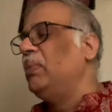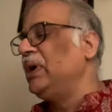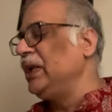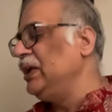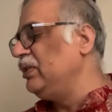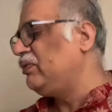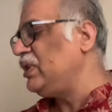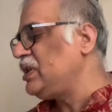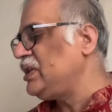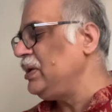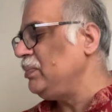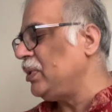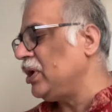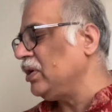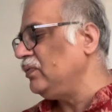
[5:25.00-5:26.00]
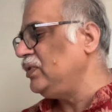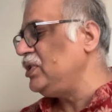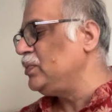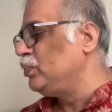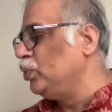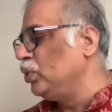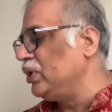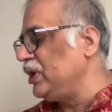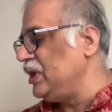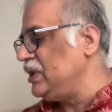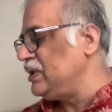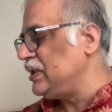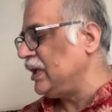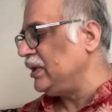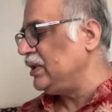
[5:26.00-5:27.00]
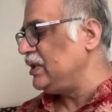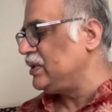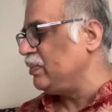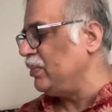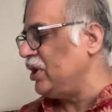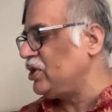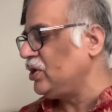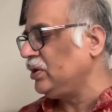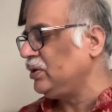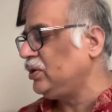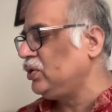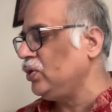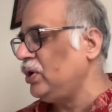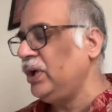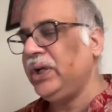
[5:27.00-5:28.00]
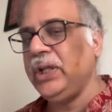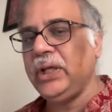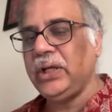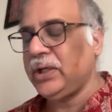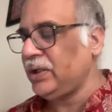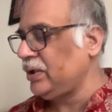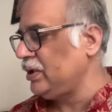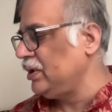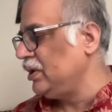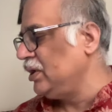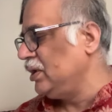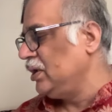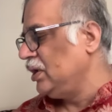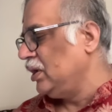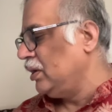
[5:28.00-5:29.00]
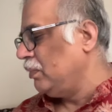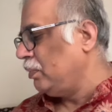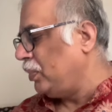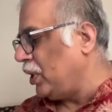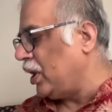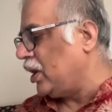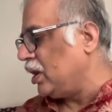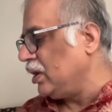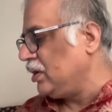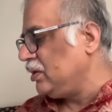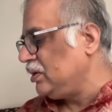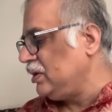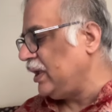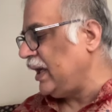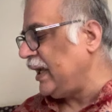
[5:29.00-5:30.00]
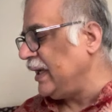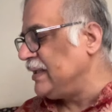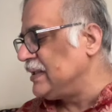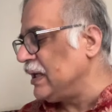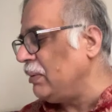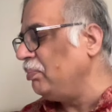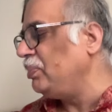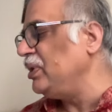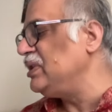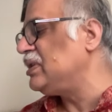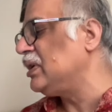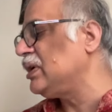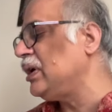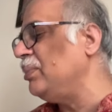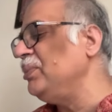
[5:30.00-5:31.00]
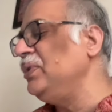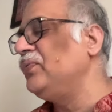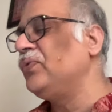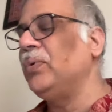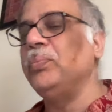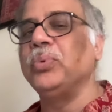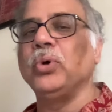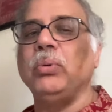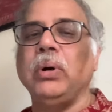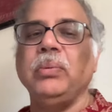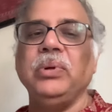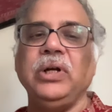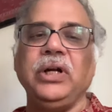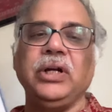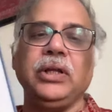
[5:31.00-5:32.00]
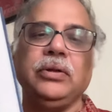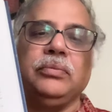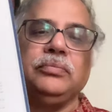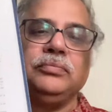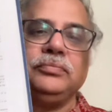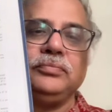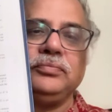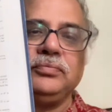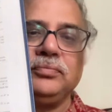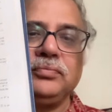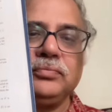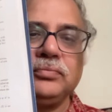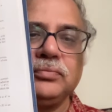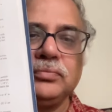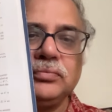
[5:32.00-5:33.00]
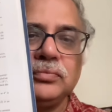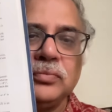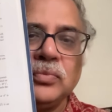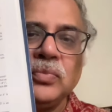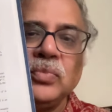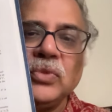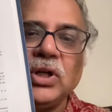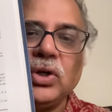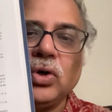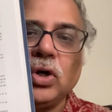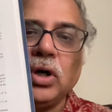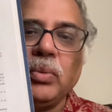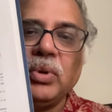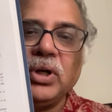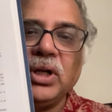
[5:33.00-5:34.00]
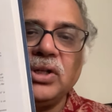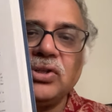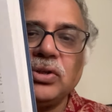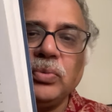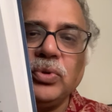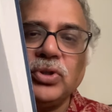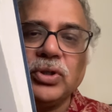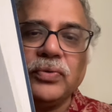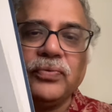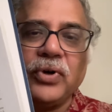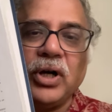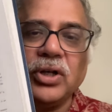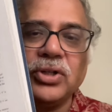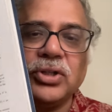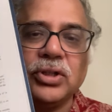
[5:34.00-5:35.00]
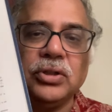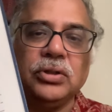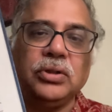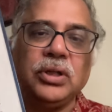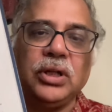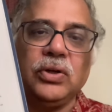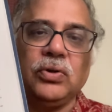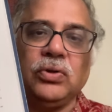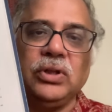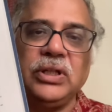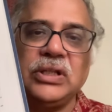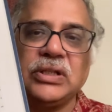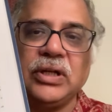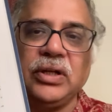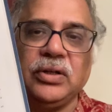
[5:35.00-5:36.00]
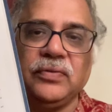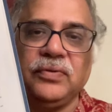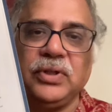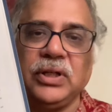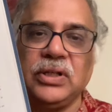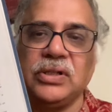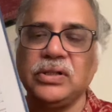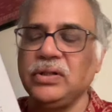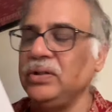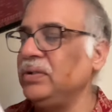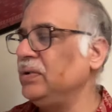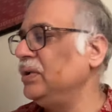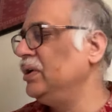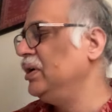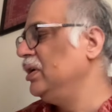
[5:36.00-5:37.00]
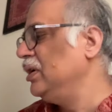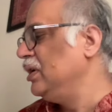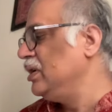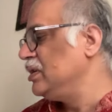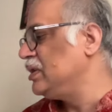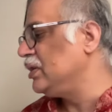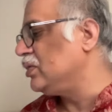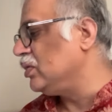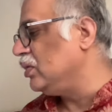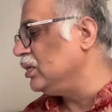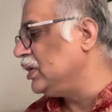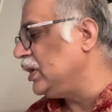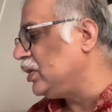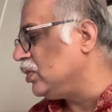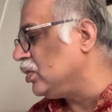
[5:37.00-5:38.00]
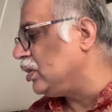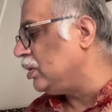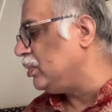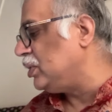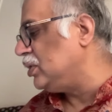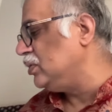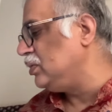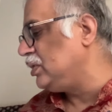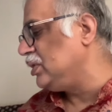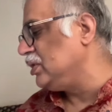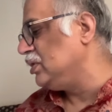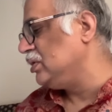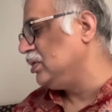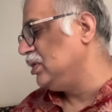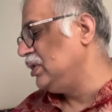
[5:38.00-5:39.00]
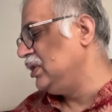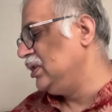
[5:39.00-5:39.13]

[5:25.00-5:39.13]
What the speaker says: But interesting part of this book is that this measured theoretic part, the examples are coming from probability. They talk about distribution function and all these kind of things. So they talk about